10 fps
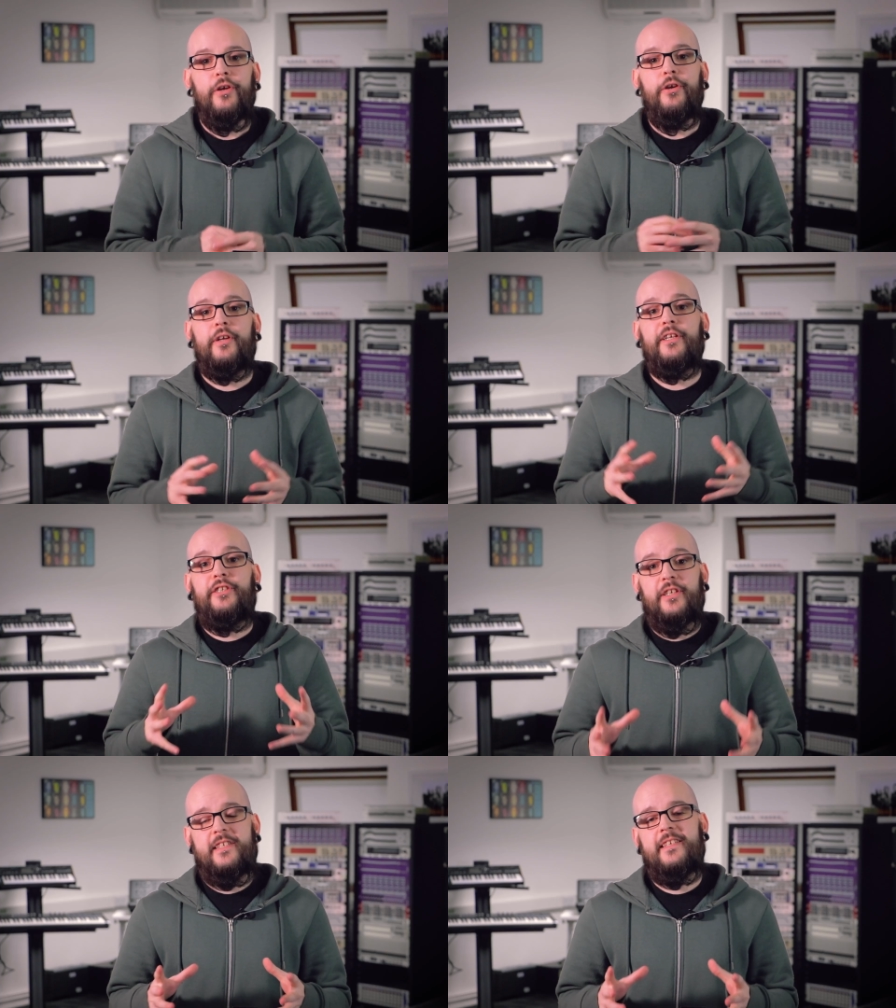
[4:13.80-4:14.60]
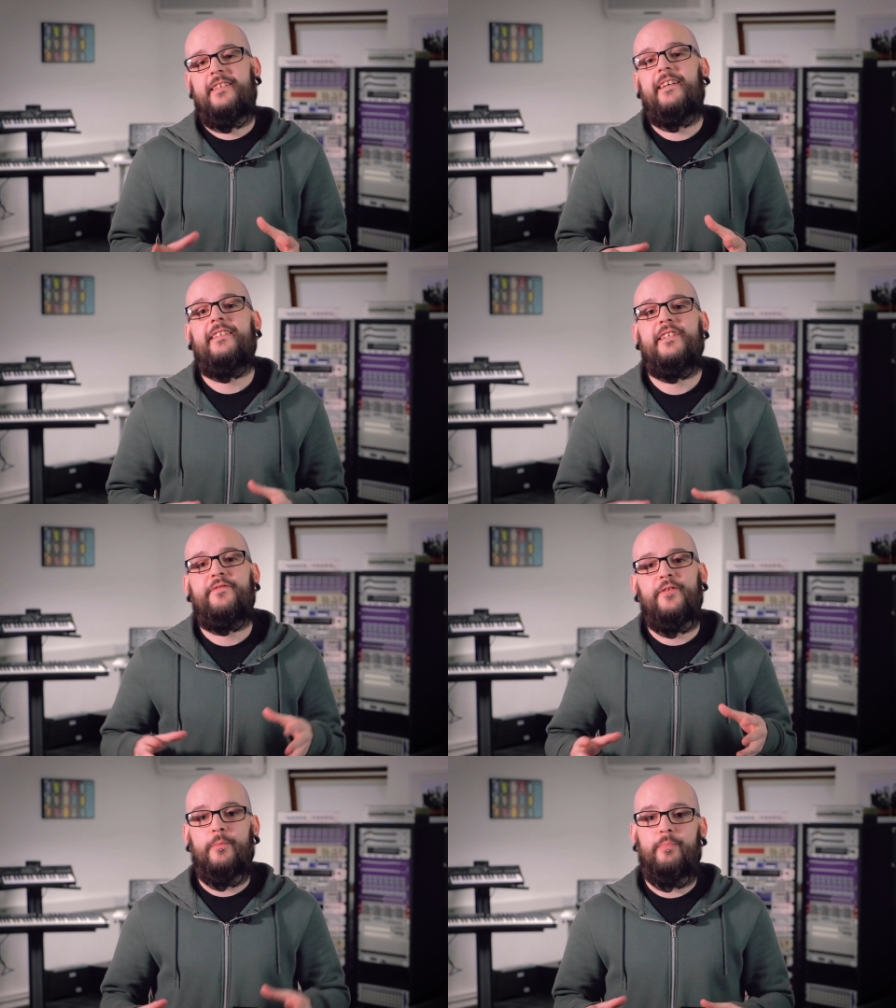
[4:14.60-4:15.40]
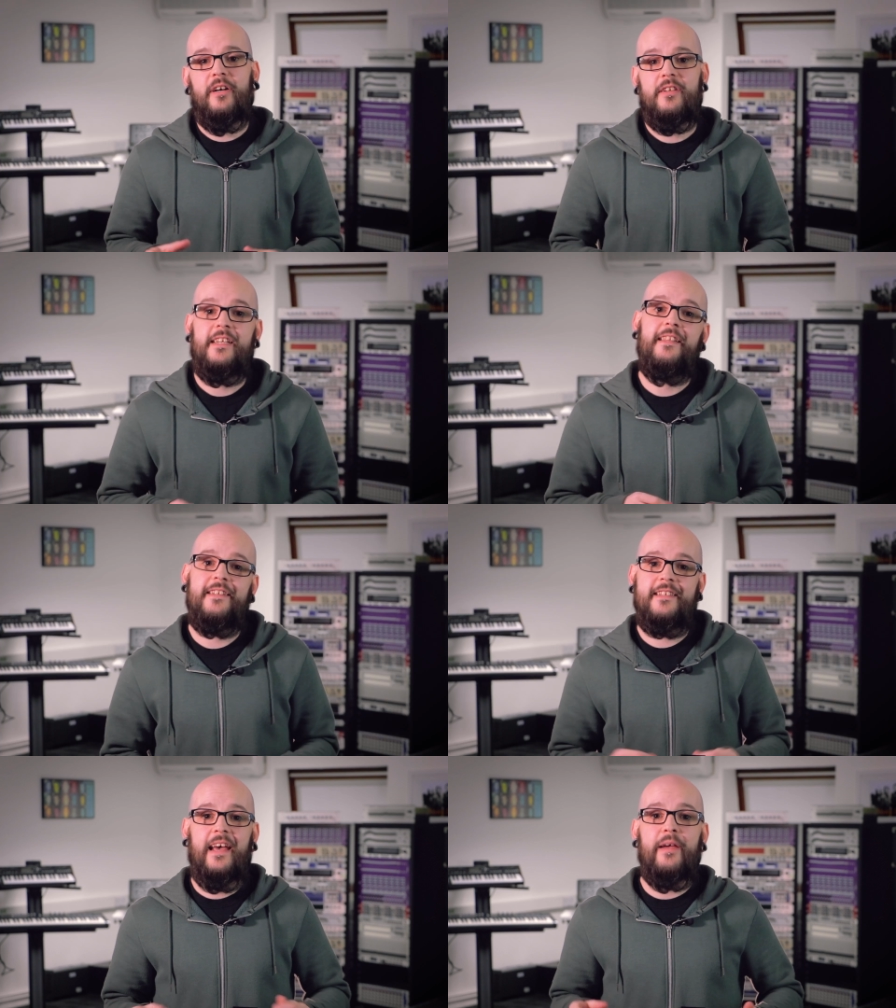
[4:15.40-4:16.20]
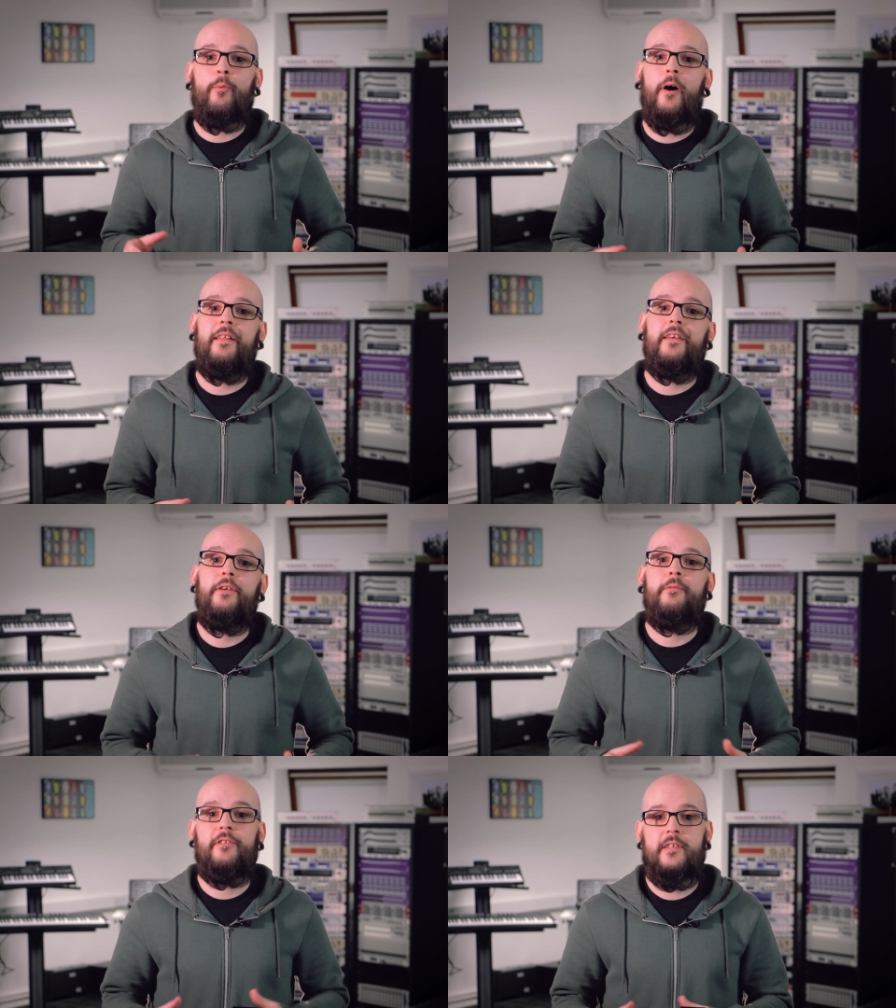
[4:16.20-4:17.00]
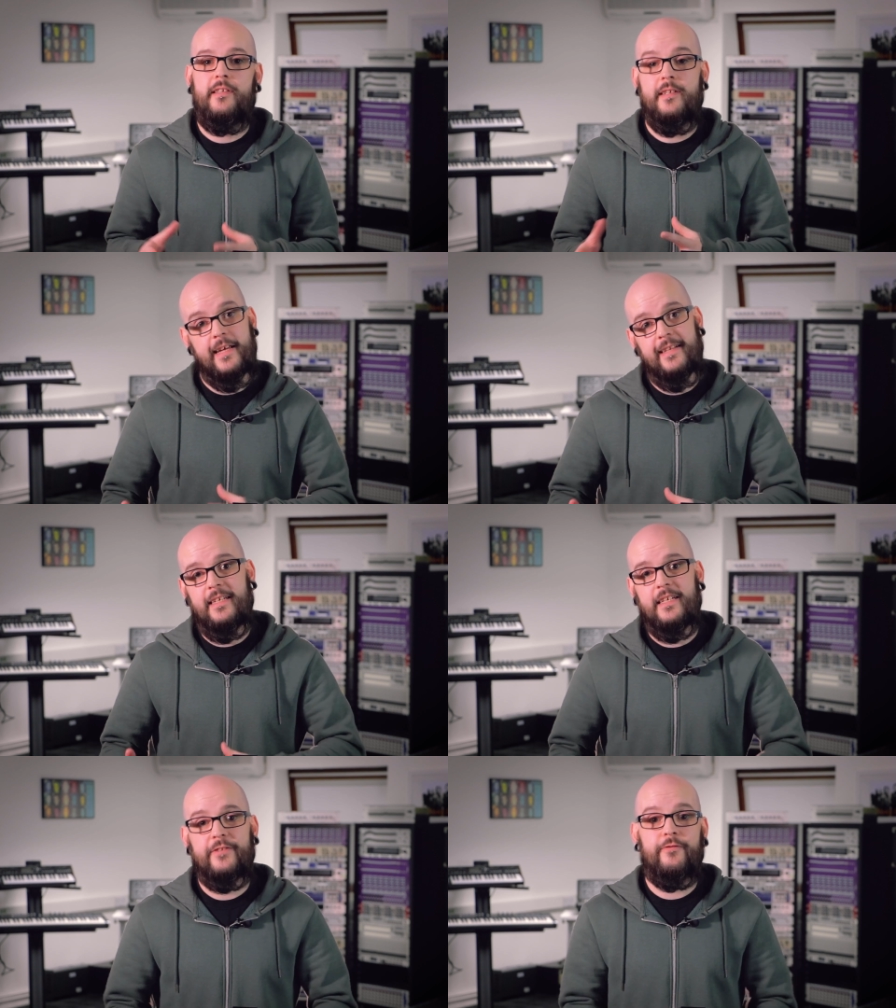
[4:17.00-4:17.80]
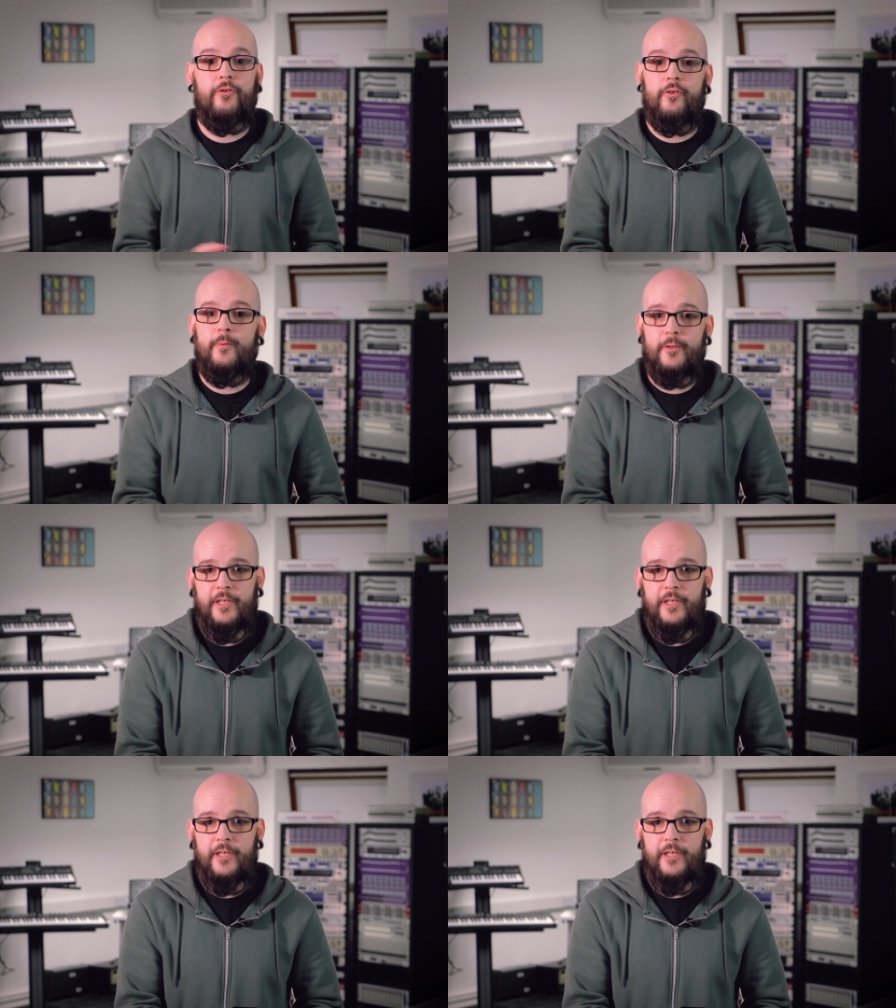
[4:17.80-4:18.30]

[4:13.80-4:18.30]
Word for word: You can adjust the settings for your bus in the same way that you adjust the settings for a normal